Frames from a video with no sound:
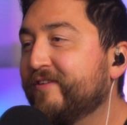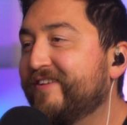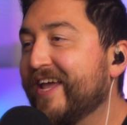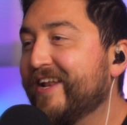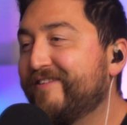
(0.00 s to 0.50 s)

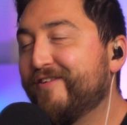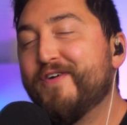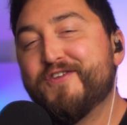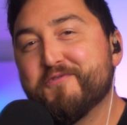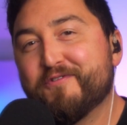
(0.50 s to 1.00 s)
once again, it's
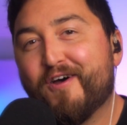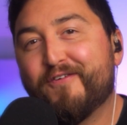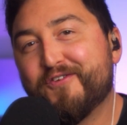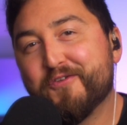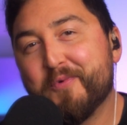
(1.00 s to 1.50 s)
DaVinci
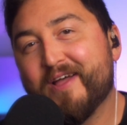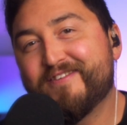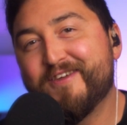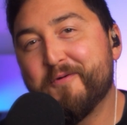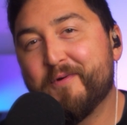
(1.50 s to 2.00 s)
Resolve to the
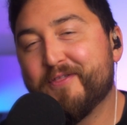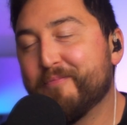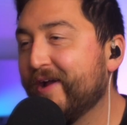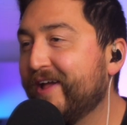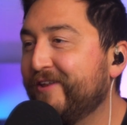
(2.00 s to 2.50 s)
rescue with the
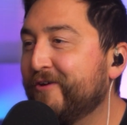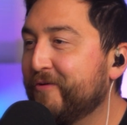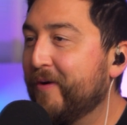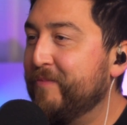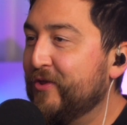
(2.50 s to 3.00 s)
brand
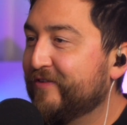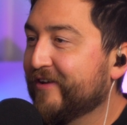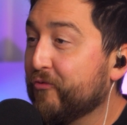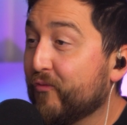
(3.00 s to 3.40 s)
new music music